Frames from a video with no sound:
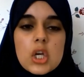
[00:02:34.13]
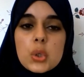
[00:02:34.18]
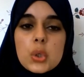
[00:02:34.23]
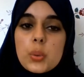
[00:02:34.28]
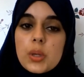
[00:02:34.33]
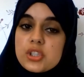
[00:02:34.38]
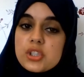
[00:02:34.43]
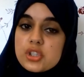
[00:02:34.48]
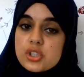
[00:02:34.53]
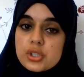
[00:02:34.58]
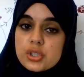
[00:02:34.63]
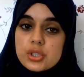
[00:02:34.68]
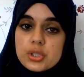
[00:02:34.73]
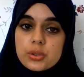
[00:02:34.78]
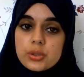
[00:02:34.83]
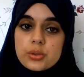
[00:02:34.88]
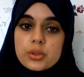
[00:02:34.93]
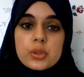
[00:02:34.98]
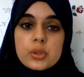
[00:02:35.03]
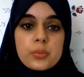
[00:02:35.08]
Question
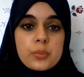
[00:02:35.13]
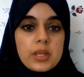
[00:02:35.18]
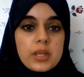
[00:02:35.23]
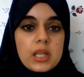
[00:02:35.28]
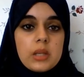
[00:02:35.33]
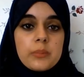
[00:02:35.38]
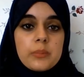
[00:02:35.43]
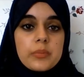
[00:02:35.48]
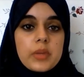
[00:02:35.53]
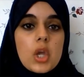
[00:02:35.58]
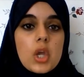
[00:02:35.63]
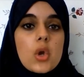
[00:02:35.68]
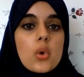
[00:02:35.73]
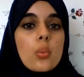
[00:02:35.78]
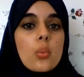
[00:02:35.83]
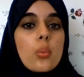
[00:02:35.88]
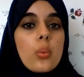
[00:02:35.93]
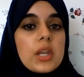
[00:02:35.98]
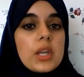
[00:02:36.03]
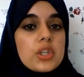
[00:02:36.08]
2 could be,
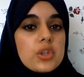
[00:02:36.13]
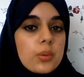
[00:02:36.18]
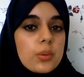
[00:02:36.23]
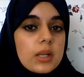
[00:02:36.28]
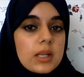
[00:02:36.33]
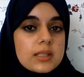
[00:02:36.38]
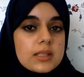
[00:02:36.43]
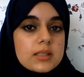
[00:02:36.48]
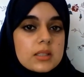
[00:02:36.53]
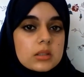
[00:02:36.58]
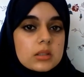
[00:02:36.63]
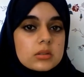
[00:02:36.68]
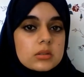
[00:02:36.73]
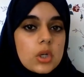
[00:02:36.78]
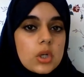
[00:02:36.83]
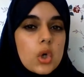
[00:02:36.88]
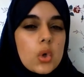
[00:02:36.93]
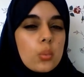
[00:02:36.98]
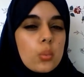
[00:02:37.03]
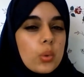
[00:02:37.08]
when you were little,
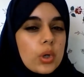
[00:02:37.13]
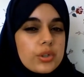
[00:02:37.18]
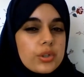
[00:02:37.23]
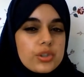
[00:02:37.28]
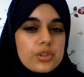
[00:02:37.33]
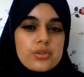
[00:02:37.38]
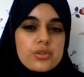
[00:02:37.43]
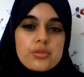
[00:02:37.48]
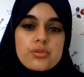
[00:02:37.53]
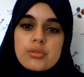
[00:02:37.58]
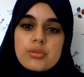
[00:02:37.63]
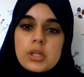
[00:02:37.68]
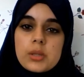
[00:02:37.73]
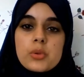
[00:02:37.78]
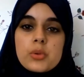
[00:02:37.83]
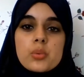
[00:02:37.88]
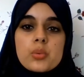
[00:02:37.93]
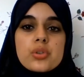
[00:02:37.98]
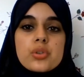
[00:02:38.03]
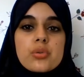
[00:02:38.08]
what did you dream
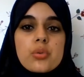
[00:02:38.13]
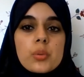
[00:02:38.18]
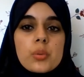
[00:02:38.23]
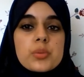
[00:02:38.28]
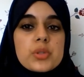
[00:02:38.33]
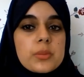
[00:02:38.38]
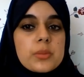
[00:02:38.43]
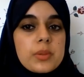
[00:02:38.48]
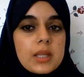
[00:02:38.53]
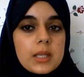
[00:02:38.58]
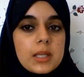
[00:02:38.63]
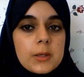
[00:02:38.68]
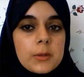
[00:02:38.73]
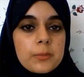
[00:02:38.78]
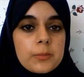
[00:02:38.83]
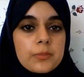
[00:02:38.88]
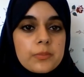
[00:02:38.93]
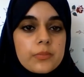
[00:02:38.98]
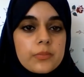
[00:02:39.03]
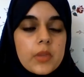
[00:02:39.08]
you would grow up to be?
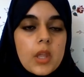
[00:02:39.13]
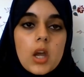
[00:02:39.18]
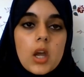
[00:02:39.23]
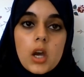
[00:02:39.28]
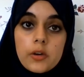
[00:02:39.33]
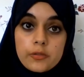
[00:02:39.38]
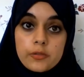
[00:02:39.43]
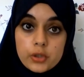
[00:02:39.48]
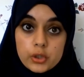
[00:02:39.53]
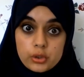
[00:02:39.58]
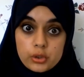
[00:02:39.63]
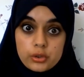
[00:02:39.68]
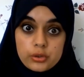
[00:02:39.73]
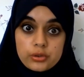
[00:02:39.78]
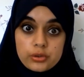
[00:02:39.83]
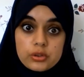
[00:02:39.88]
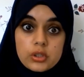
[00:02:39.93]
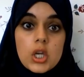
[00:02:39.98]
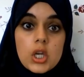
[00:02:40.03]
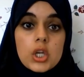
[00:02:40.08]
Of
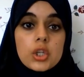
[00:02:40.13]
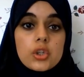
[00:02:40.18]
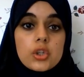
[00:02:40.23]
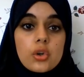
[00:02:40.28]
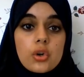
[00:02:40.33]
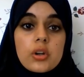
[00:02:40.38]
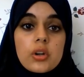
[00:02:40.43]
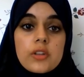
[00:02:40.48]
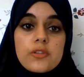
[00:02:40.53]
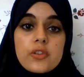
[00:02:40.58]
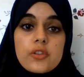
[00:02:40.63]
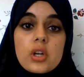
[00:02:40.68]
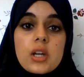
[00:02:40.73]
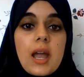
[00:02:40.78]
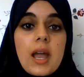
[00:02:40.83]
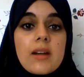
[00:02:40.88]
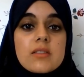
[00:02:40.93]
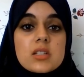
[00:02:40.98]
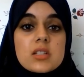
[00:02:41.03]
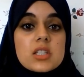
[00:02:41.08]
course, if your
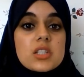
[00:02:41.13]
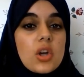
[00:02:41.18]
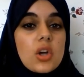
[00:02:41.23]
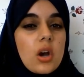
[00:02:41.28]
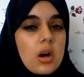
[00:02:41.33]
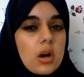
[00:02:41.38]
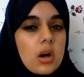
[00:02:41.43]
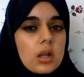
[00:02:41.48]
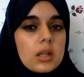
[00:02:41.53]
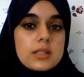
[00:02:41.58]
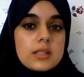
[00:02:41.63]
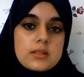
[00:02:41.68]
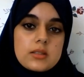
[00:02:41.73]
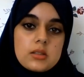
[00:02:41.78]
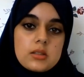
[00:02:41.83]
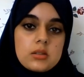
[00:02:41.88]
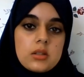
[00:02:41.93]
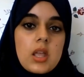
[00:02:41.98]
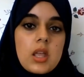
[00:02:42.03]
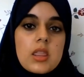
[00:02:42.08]
characters are
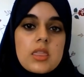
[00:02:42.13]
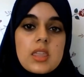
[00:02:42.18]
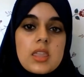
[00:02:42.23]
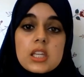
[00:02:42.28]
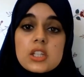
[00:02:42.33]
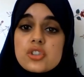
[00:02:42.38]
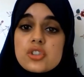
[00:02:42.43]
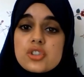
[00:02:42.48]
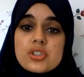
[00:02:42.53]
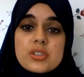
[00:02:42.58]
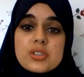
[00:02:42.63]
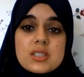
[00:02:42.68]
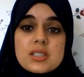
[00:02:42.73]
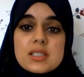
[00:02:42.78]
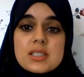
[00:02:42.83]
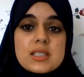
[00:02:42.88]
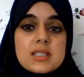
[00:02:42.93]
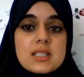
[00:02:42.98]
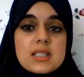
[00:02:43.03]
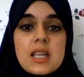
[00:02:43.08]
little, they can just as
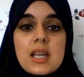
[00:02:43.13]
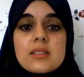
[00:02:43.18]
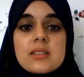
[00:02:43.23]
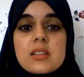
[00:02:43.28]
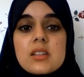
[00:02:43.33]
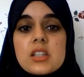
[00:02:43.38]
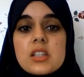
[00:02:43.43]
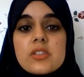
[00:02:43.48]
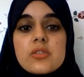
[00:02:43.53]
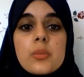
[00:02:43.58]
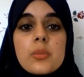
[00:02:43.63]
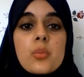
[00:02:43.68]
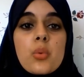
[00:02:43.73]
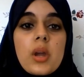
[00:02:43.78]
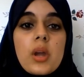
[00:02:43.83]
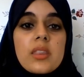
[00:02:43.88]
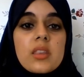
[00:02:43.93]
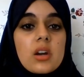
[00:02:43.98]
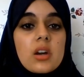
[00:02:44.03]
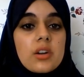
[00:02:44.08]
easily answer this from
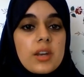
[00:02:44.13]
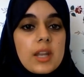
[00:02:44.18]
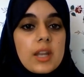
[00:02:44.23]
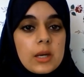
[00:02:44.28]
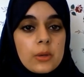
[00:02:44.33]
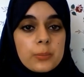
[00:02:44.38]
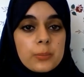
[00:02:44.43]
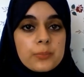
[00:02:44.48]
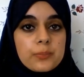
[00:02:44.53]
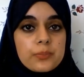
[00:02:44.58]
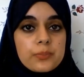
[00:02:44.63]
where they are now.